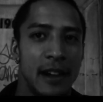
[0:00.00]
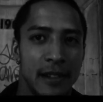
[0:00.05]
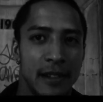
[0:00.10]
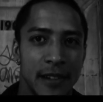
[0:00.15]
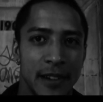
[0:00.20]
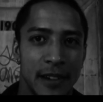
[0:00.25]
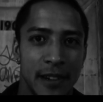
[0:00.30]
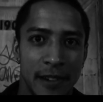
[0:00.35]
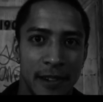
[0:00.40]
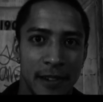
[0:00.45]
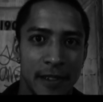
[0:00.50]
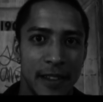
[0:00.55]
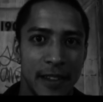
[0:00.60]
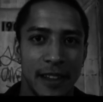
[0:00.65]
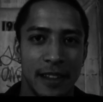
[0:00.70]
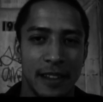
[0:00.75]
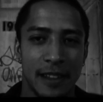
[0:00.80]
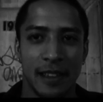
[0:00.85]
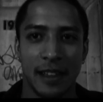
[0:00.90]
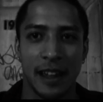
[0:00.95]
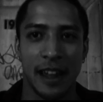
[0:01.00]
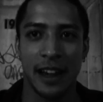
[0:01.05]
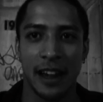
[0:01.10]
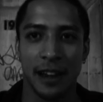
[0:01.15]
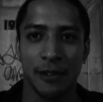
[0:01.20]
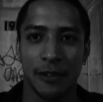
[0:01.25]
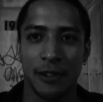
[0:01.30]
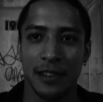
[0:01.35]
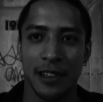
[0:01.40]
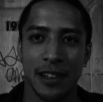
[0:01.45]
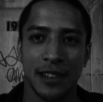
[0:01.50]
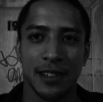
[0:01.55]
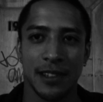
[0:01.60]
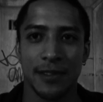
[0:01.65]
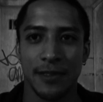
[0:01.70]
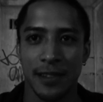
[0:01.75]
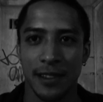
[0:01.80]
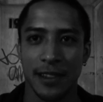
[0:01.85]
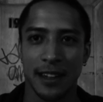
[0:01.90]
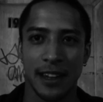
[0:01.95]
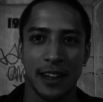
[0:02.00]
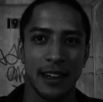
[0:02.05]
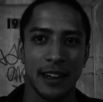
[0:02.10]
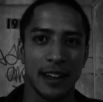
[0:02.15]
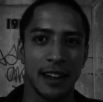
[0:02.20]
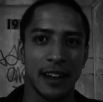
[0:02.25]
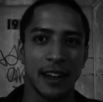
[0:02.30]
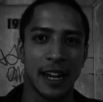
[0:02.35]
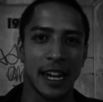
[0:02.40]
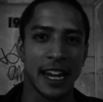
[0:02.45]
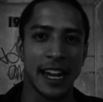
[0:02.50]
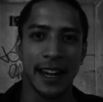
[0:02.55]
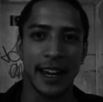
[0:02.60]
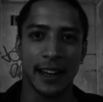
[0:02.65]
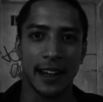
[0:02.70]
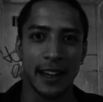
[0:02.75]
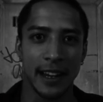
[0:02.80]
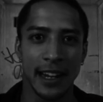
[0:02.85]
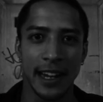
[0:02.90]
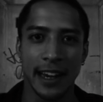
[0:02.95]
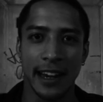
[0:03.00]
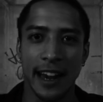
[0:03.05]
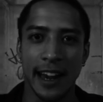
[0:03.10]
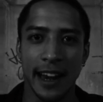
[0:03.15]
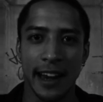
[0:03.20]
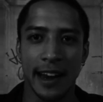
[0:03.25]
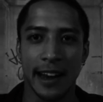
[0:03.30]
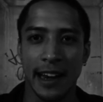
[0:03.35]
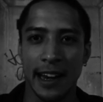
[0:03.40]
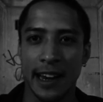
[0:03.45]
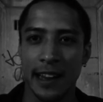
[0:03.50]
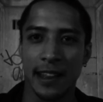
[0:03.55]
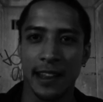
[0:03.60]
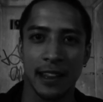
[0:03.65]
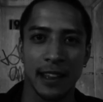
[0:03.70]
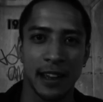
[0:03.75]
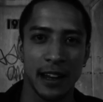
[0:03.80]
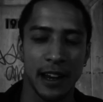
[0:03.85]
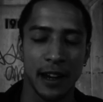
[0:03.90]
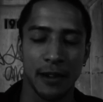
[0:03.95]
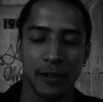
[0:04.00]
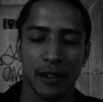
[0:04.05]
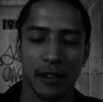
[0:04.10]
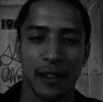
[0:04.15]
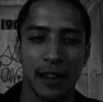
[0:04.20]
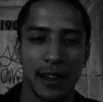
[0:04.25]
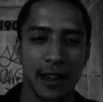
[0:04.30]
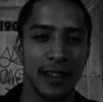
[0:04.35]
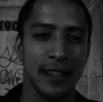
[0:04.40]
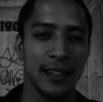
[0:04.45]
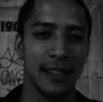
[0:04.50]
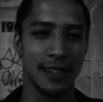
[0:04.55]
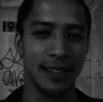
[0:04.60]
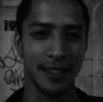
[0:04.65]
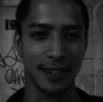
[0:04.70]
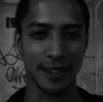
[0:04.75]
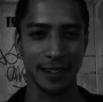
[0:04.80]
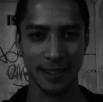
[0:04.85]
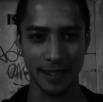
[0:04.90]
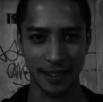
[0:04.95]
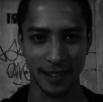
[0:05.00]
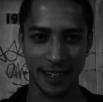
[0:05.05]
you know, anyone that's doing that, I can't hate on anything that anyone likes, you know.